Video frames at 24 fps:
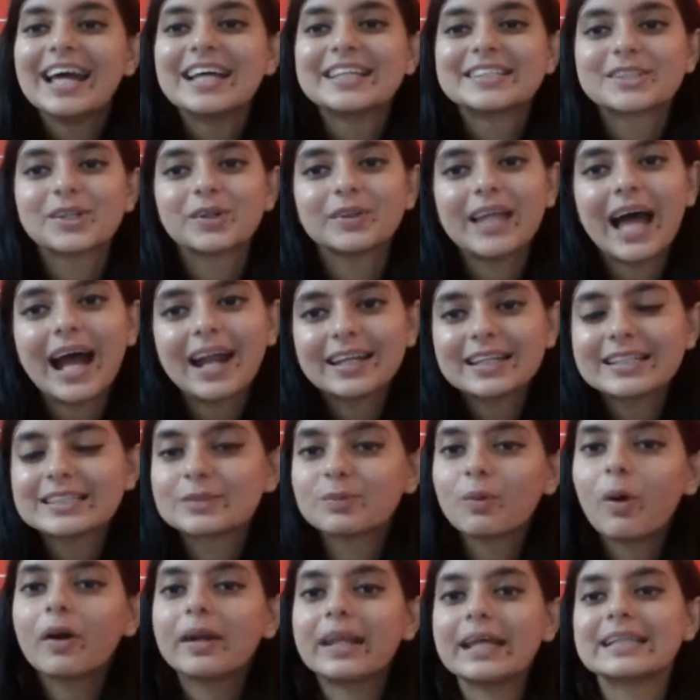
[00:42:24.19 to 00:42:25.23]
So that is
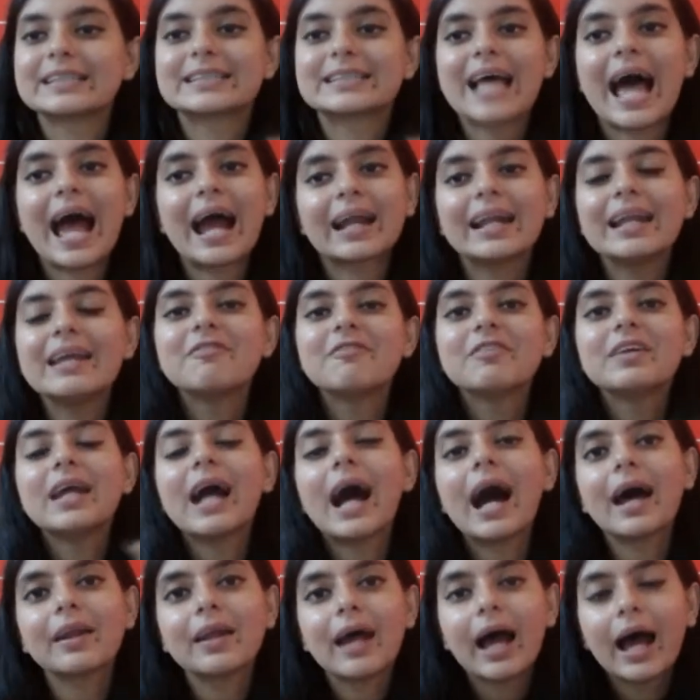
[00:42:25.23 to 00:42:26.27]
what exactly we
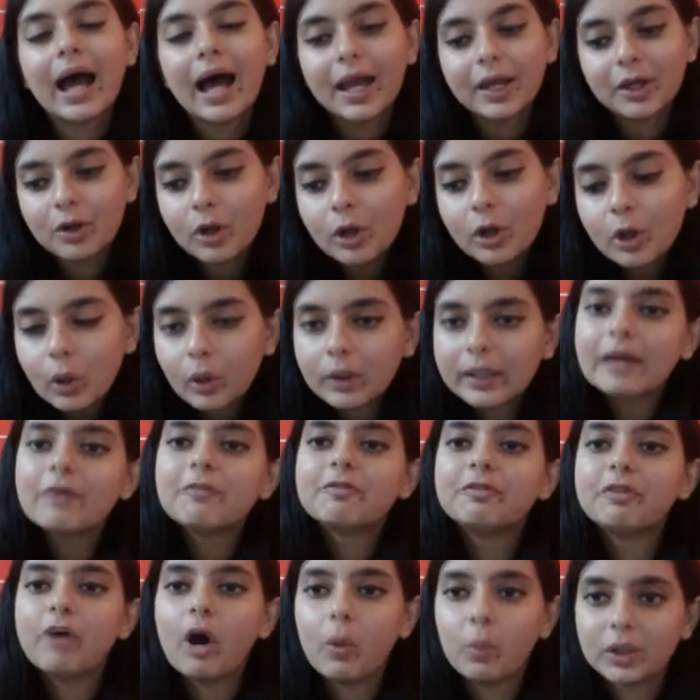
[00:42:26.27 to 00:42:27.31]
are,
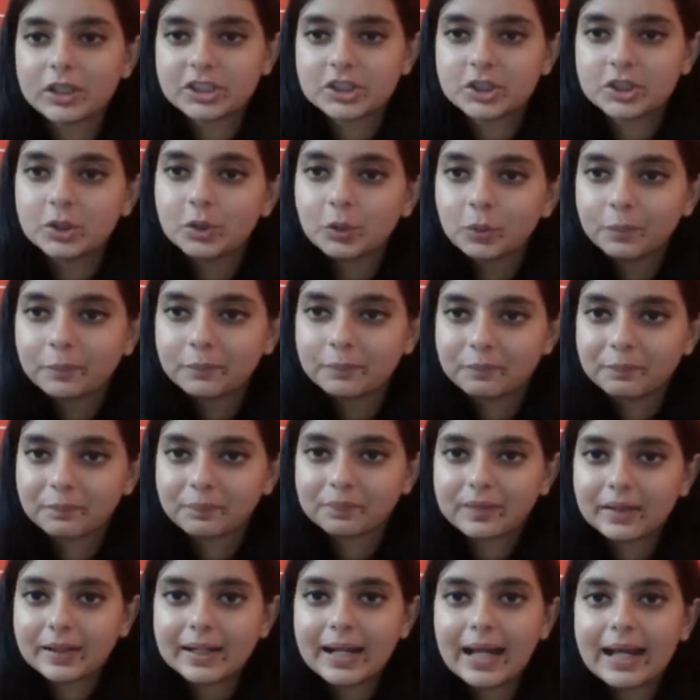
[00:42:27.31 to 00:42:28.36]
looking forward to,
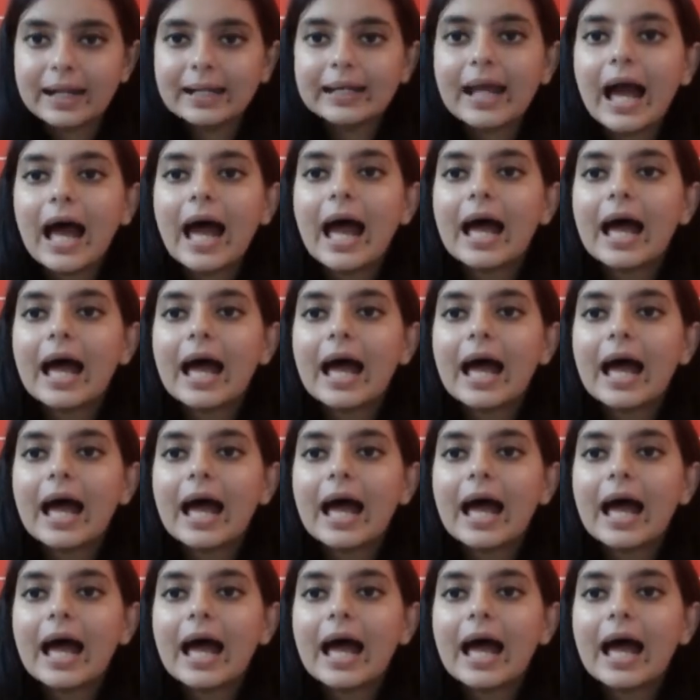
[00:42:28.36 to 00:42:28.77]
right?